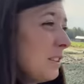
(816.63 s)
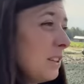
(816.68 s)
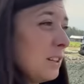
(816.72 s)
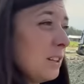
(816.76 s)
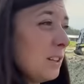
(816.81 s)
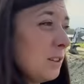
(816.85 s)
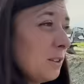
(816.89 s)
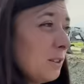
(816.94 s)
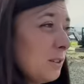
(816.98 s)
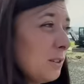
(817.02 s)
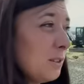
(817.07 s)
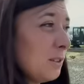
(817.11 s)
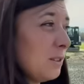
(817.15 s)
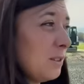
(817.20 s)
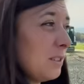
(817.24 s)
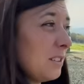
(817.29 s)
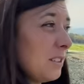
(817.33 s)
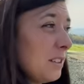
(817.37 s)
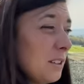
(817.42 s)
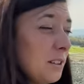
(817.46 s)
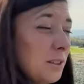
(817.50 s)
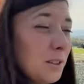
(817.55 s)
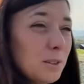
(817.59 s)
and
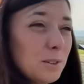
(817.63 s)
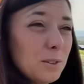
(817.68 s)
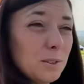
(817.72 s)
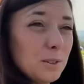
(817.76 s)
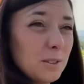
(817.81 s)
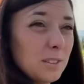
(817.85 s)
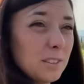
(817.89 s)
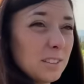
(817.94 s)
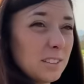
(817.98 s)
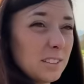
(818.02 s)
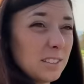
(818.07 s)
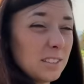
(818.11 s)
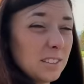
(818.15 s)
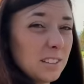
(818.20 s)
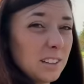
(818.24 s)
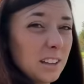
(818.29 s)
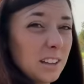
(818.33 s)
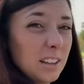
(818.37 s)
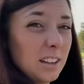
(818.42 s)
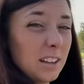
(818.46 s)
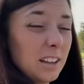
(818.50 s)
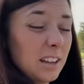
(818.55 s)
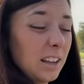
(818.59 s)
used and used.
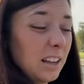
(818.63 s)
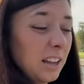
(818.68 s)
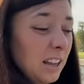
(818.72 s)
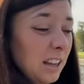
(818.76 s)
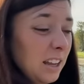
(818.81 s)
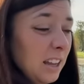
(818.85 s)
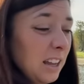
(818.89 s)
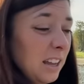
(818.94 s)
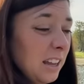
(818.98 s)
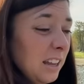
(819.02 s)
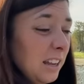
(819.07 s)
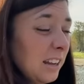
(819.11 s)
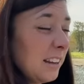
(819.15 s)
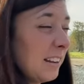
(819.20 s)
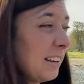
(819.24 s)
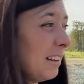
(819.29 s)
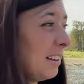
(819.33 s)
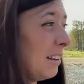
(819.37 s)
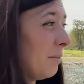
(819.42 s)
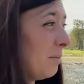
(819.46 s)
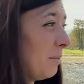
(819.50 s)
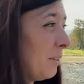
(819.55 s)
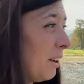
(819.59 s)
And
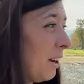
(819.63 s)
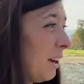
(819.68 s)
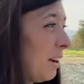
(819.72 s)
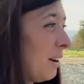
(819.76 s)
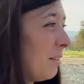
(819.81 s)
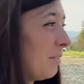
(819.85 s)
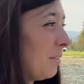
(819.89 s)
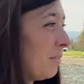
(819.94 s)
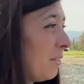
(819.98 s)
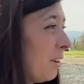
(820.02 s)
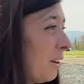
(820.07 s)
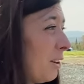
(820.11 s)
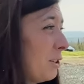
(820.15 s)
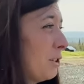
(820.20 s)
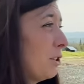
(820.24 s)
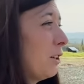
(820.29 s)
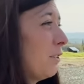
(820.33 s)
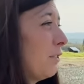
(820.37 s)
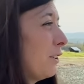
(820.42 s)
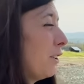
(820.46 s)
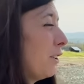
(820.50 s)
sometimes I'm not sure if